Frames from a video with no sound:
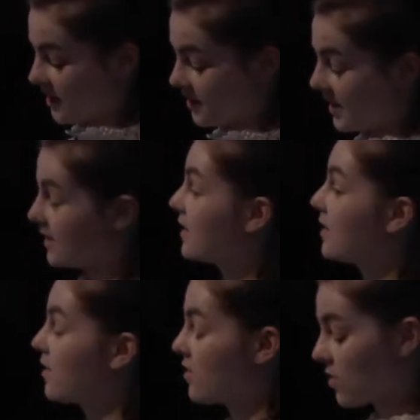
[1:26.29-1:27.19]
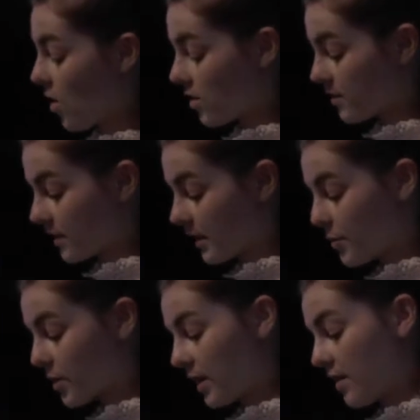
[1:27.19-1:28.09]
stating that the Scots
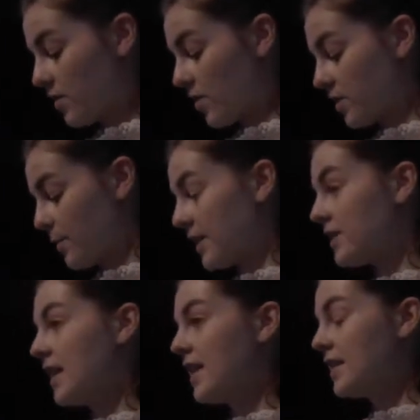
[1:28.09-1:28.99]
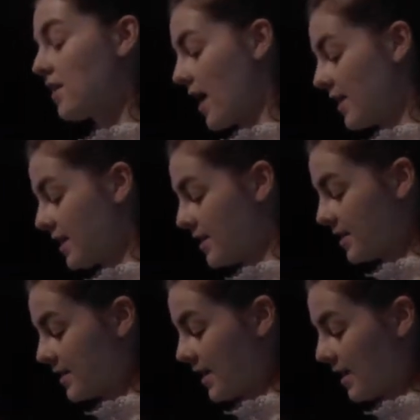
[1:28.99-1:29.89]
deliberately sought to maintain their
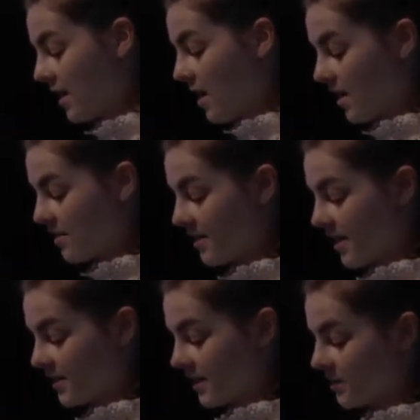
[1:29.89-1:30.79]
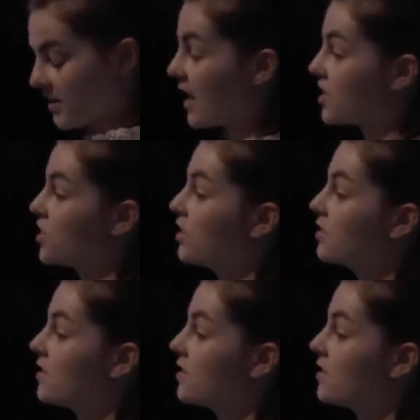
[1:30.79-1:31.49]
identity, asserting their national